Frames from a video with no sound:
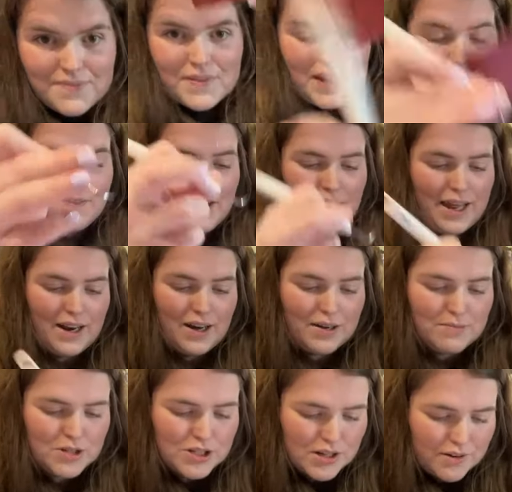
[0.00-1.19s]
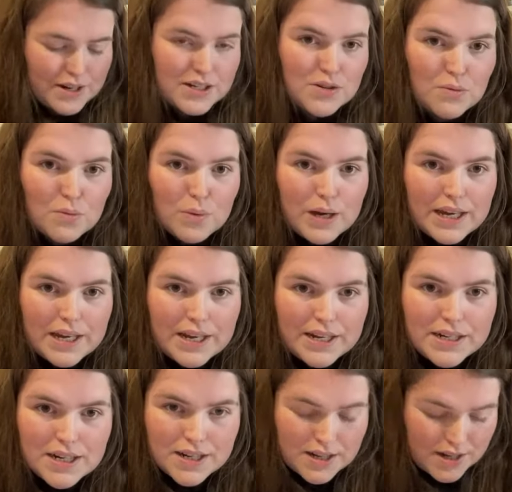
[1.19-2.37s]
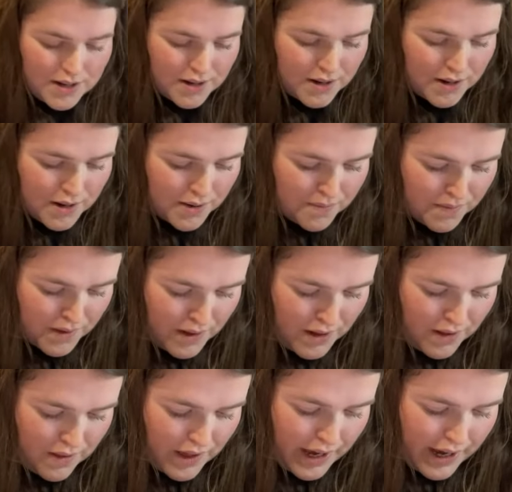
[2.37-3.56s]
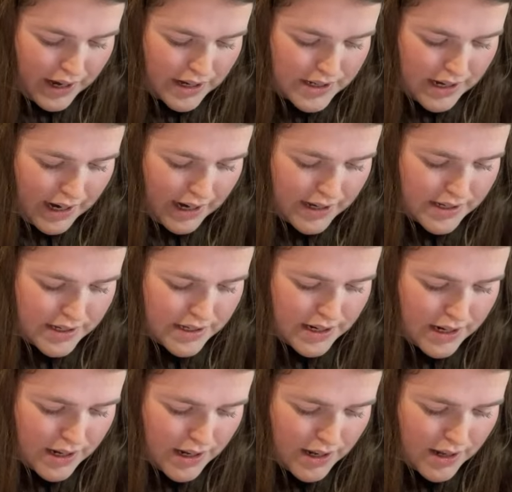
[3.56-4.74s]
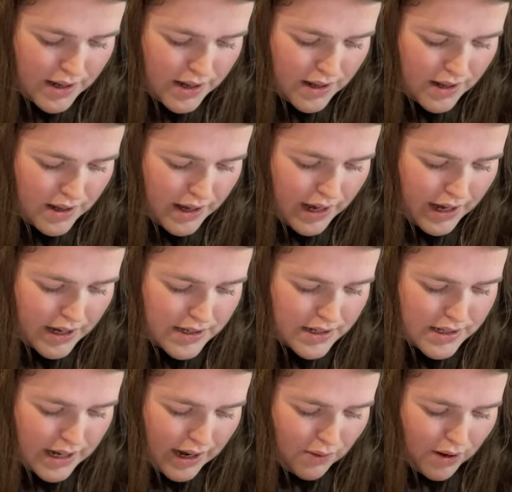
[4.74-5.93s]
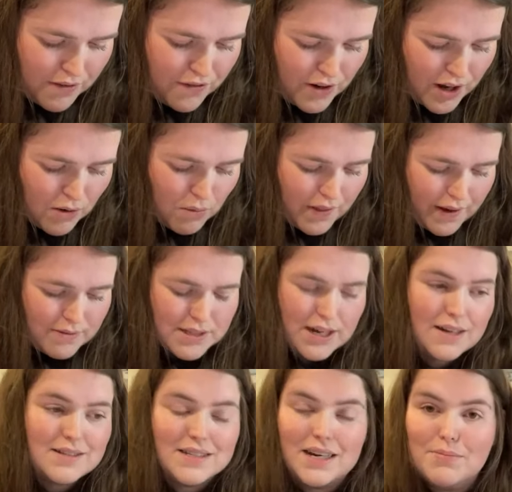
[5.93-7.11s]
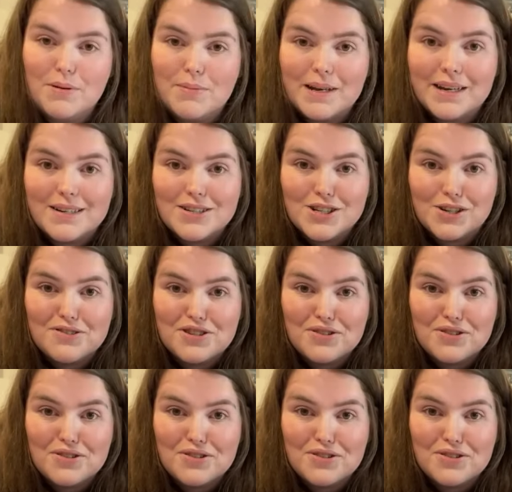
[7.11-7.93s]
And then I'm just going to weed the excess out. I feel like while that was cutting, I probably could have showed you